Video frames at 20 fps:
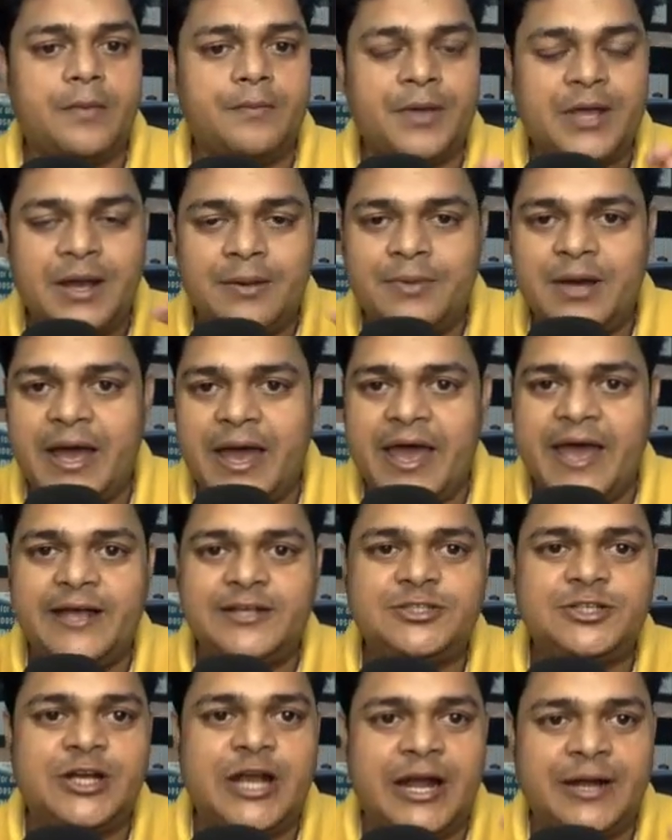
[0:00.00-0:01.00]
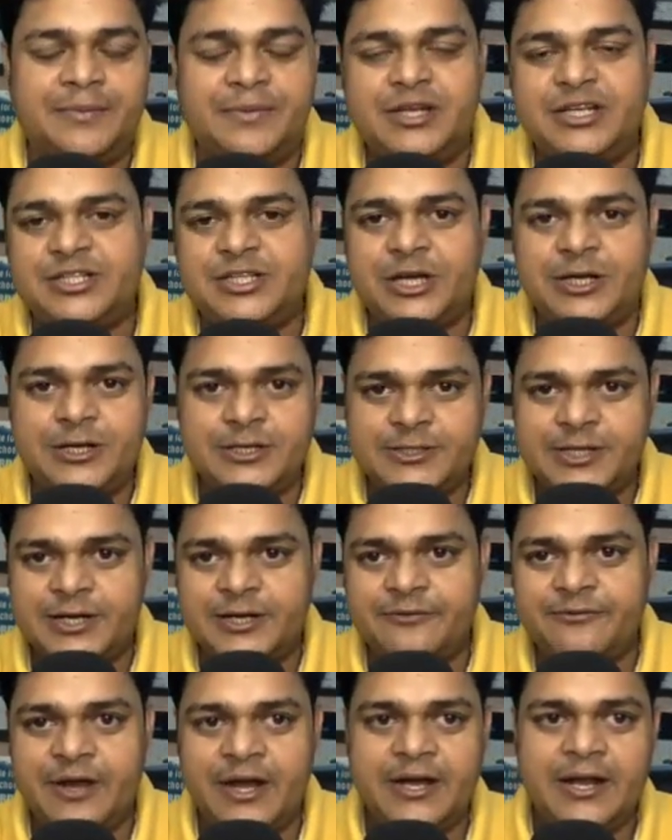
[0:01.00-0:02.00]
become a Azure administrator
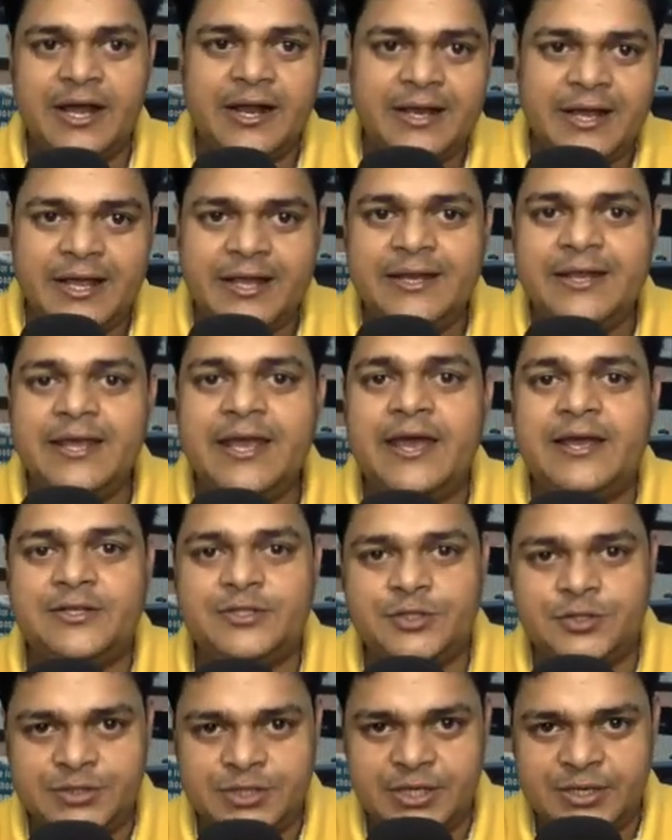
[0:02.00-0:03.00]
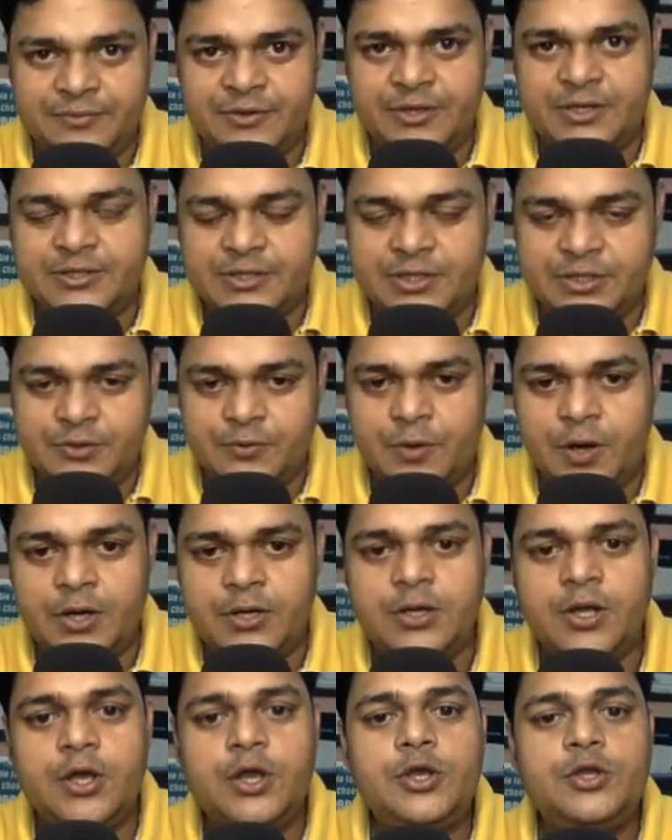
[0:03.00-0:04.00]
certified or any Azure certification you
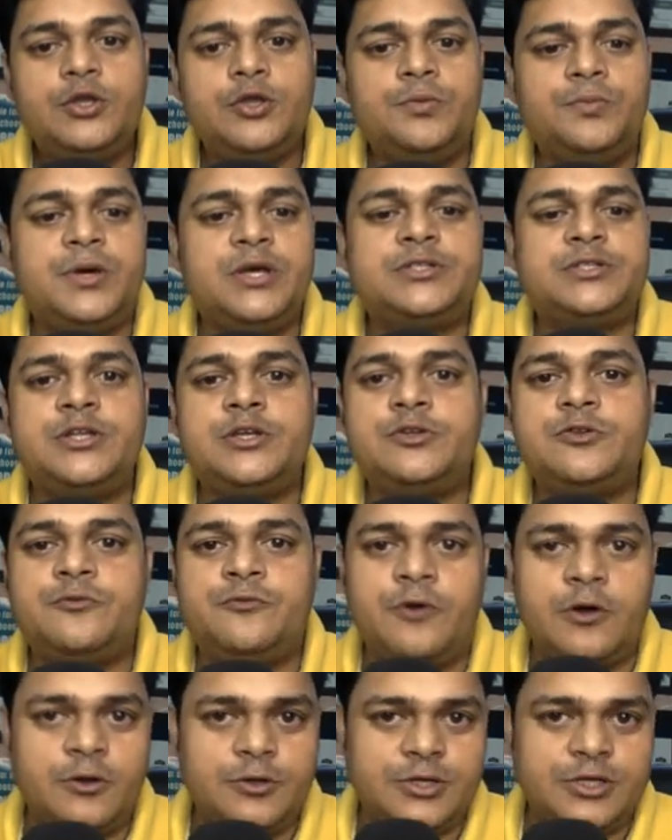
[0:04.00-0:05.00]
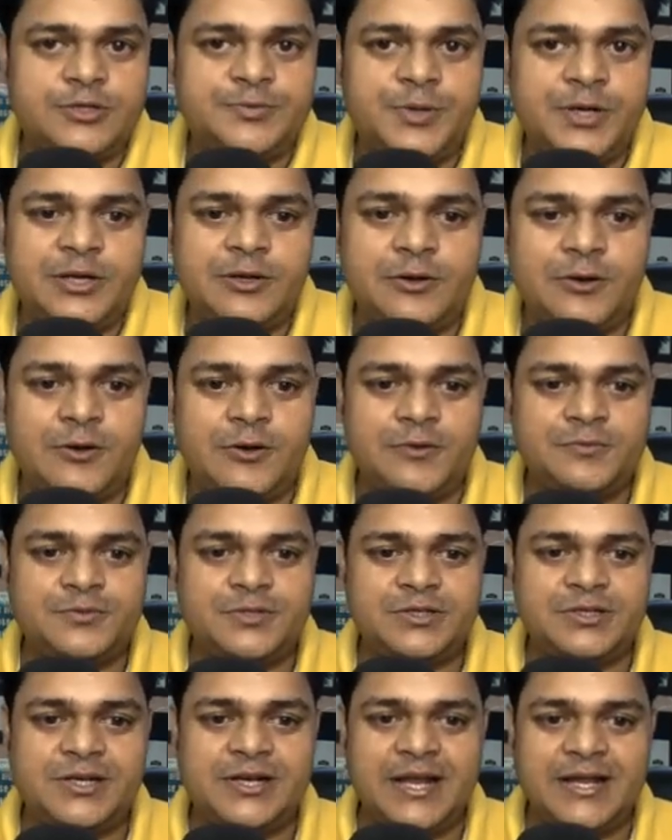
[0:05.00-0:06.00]
want, you must need to follow this particular
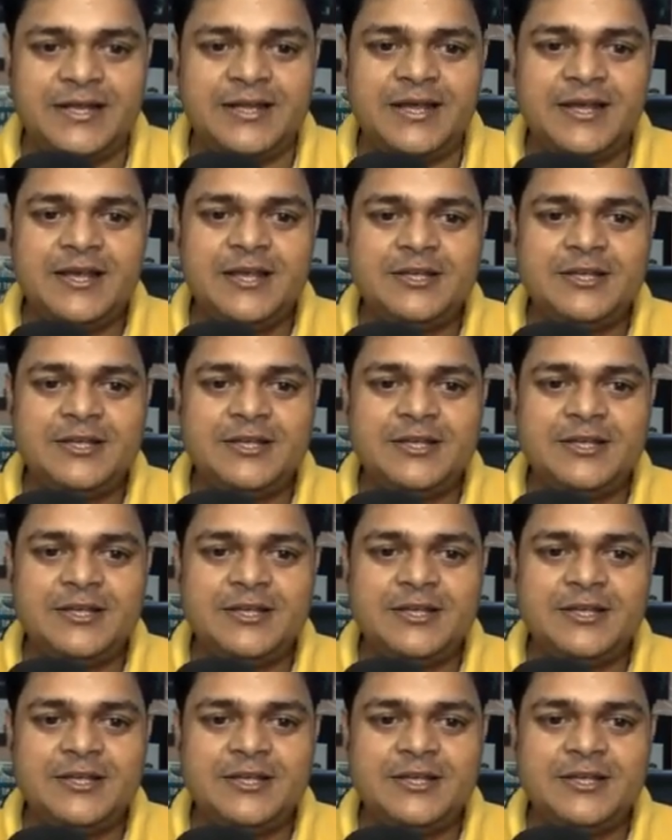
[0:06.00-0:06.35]
option, right?